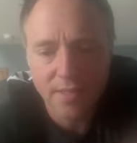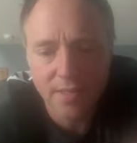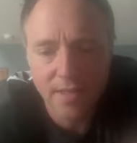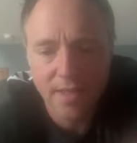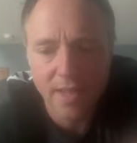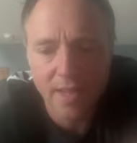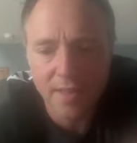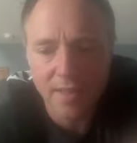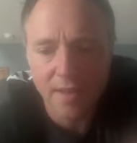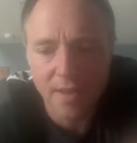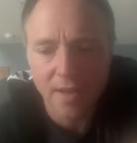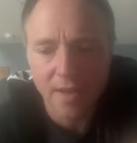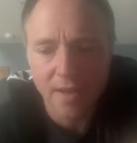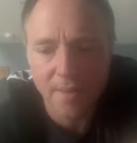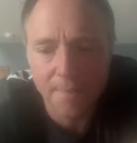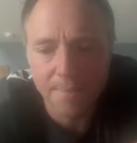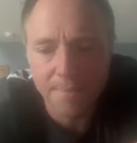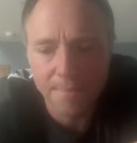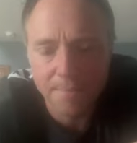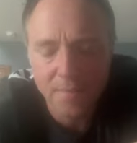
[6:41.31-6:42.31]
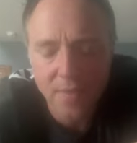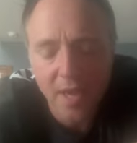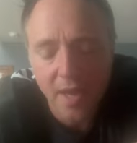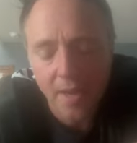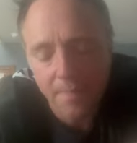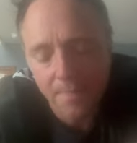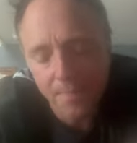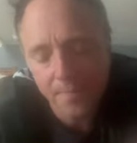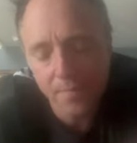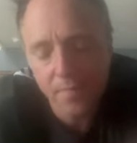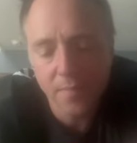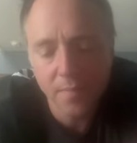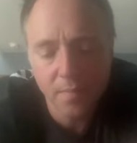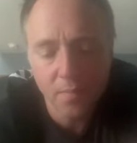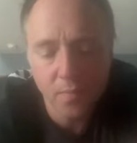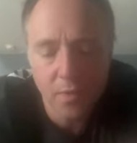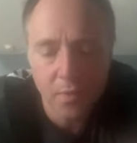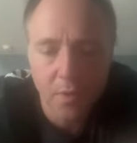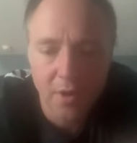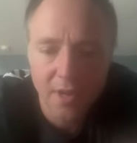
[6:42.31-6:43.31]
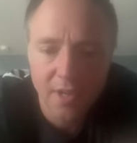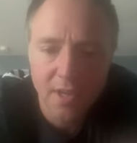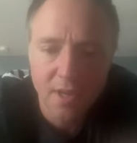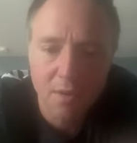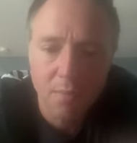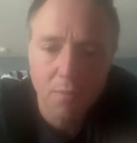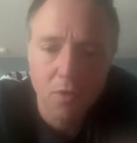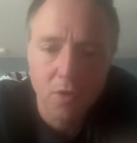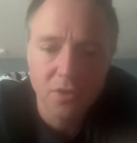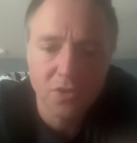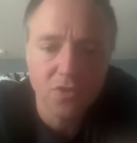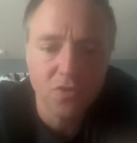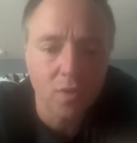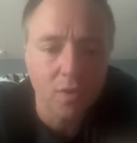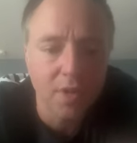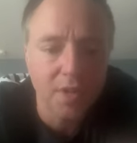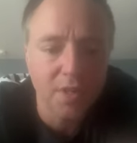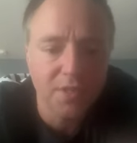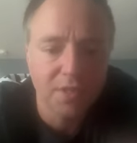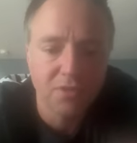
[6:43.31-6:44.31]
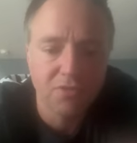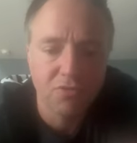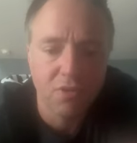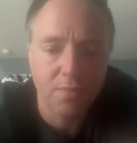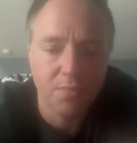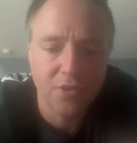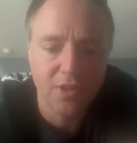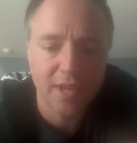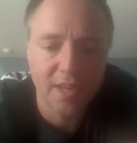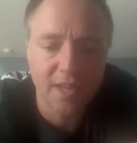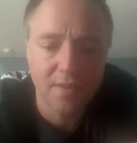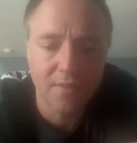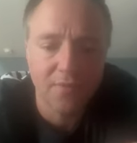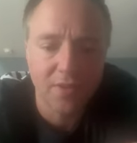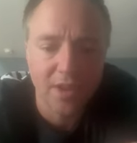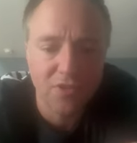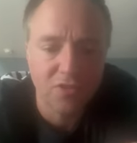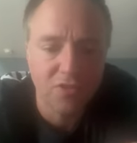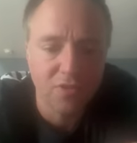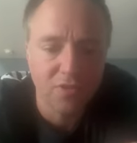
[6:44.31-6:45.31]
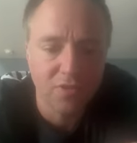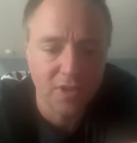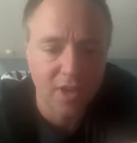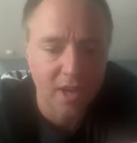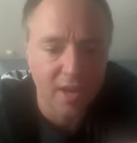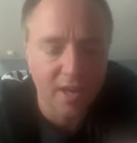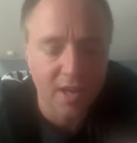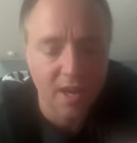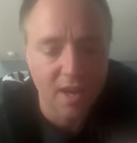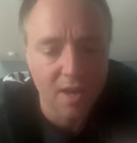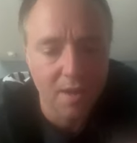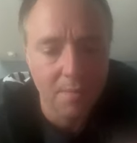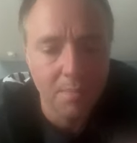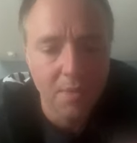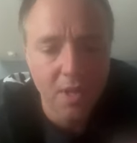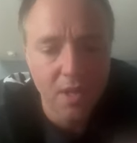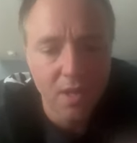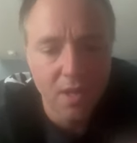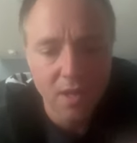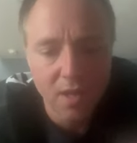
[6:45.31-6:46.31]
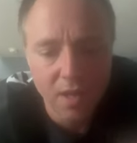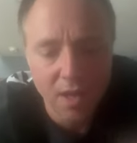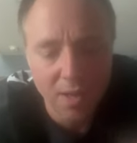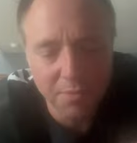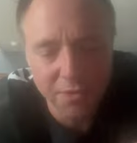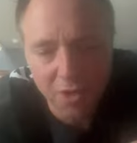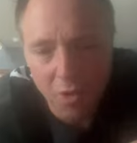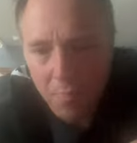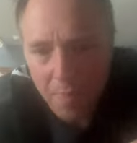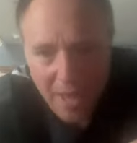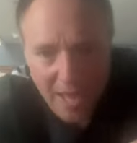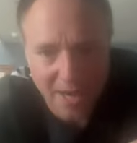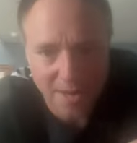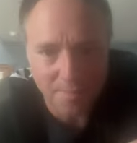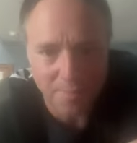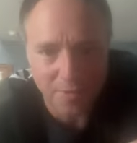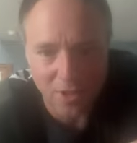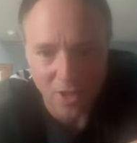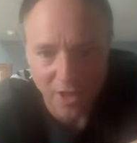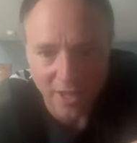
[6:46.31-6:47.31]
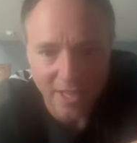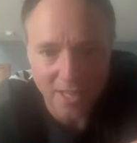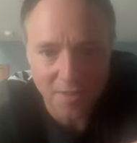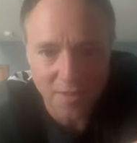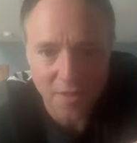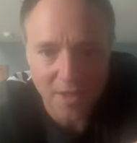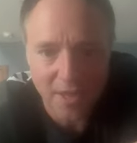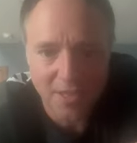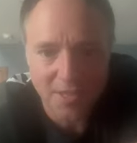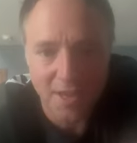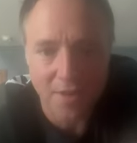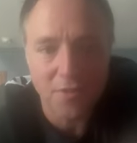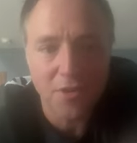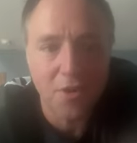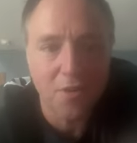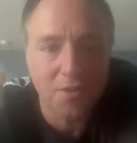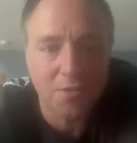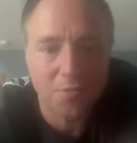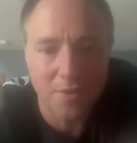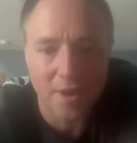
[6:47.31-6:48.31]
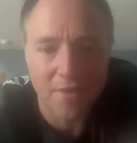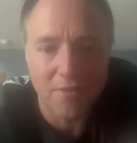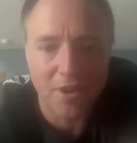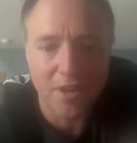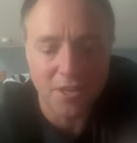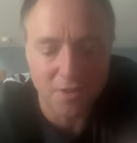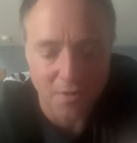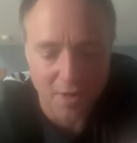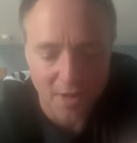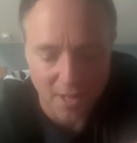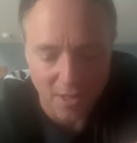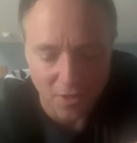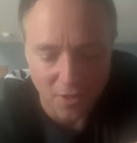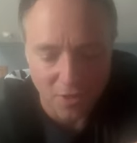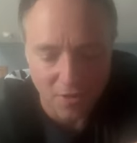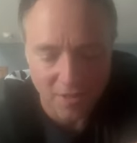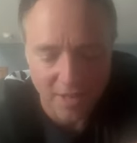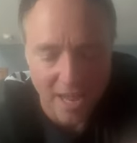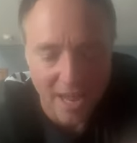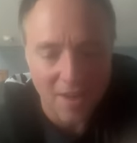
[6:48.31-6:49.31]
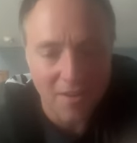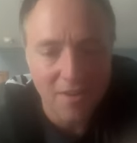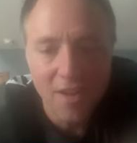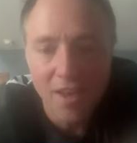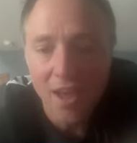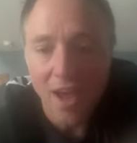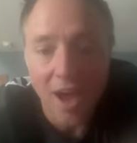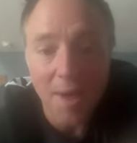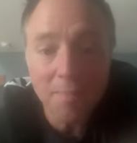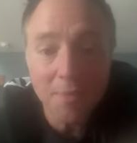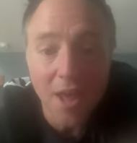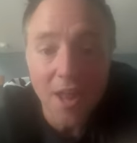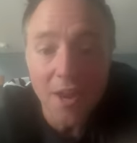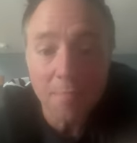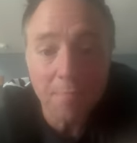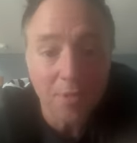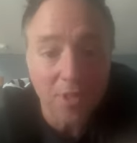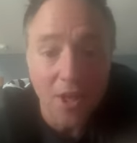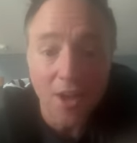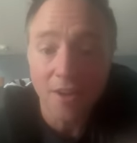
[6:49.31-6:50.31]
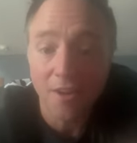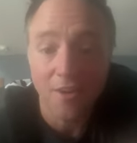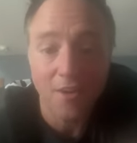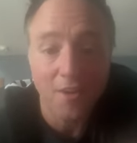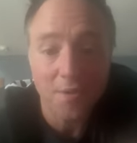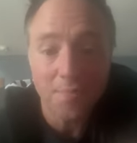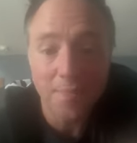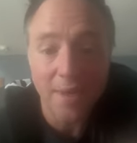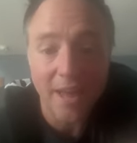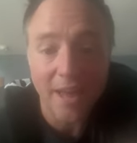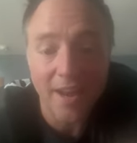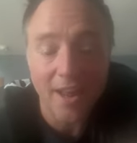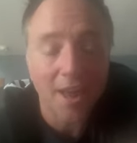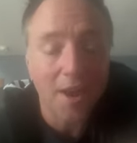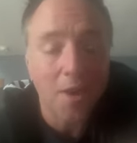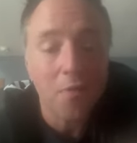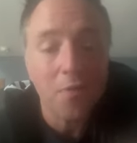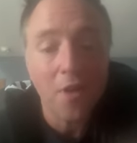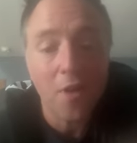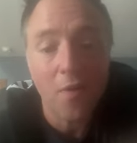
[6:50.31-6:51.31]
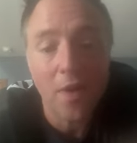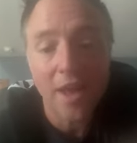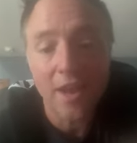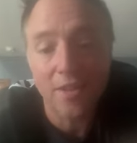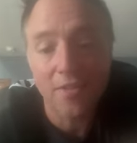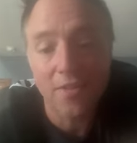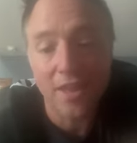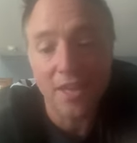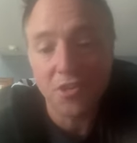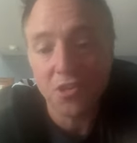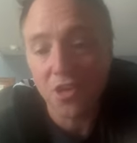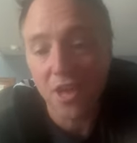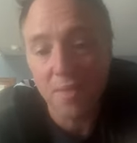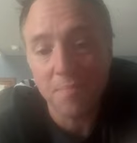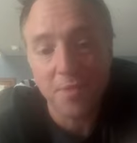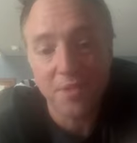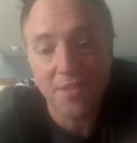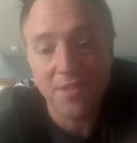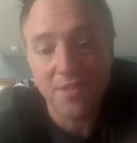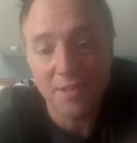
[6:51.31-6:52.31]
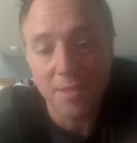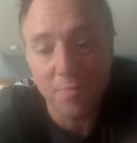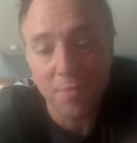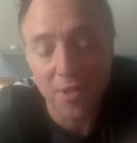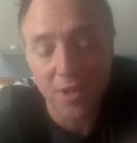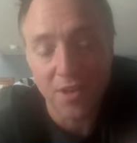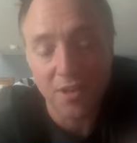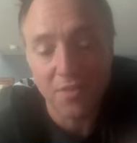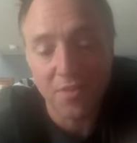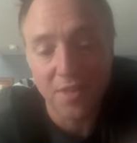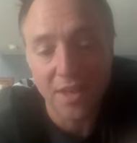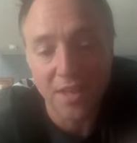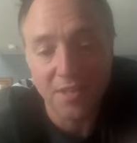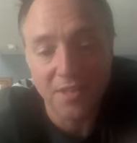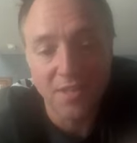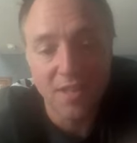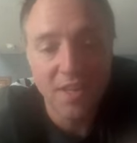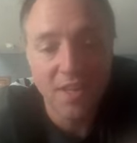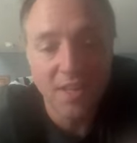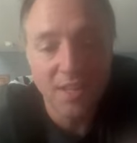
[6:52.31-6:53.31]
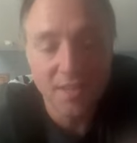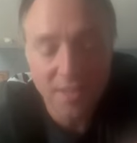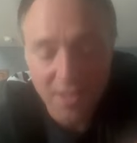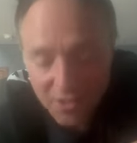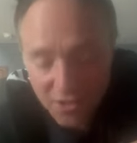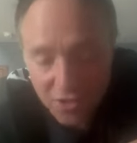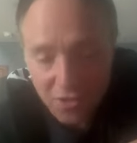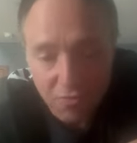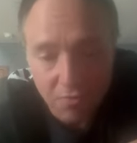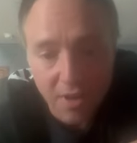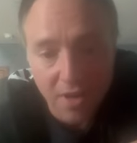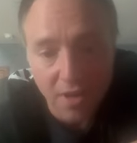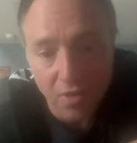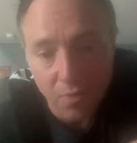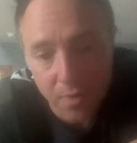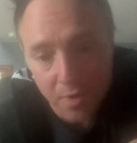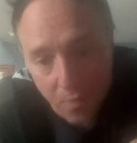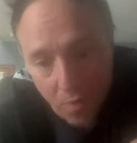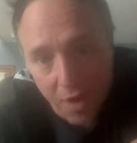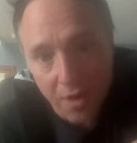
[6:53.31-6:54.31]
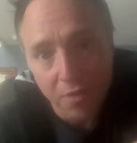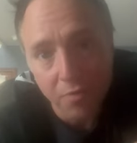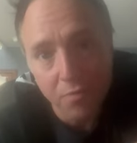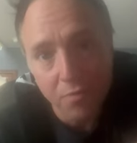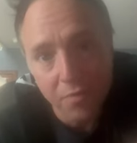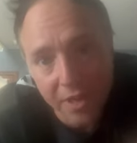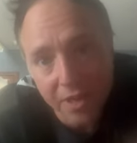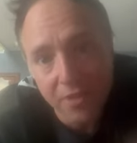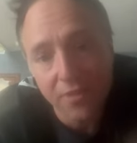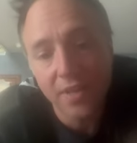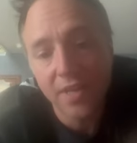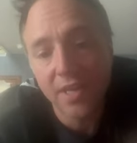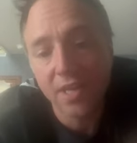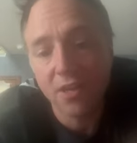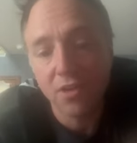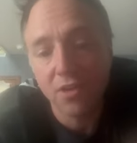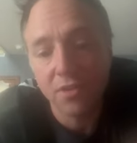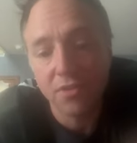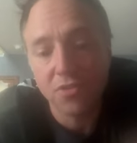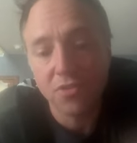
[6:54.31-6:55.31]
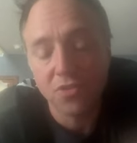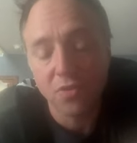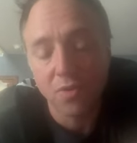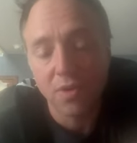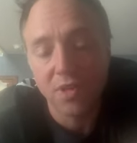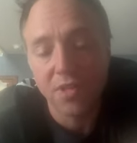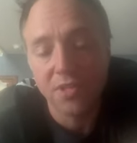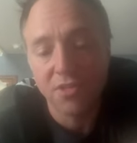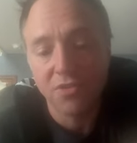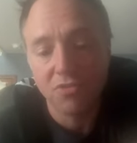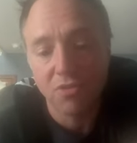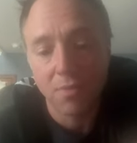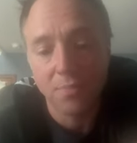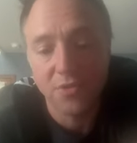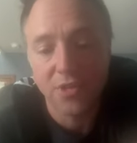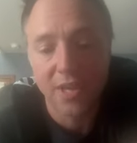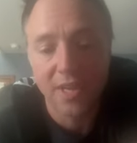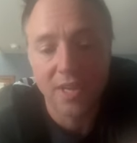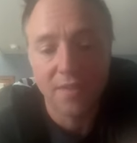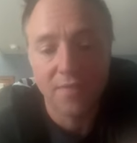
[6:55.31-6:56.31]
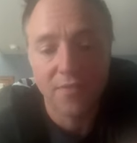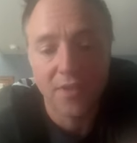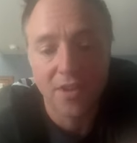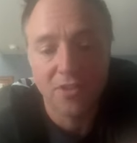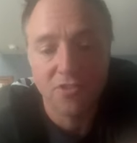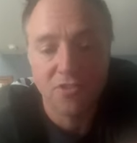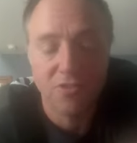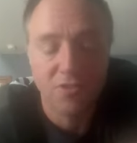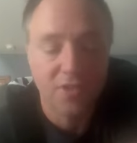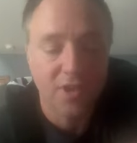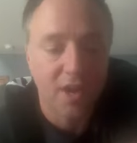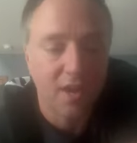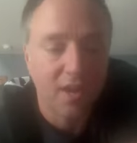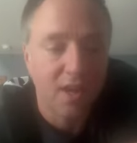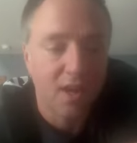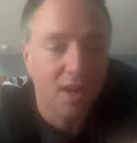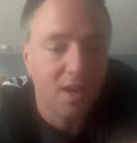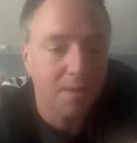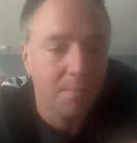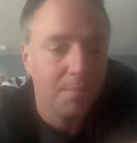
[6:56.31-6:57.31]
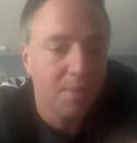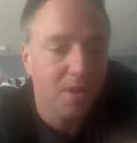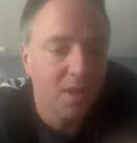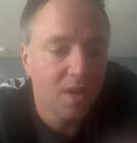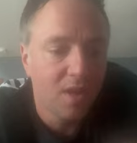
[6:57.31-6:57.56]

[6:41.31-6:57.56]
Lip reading: And yeah, we want to hear more stories at drumsetconfessional.com. I'm so bad at plugging things. You ever notice whenever I do it, I look down? I'm not a plugger, man. I don't know how to like shamelessly plug things. This is real. We want to really hear your stories at drumsetconfessional.com.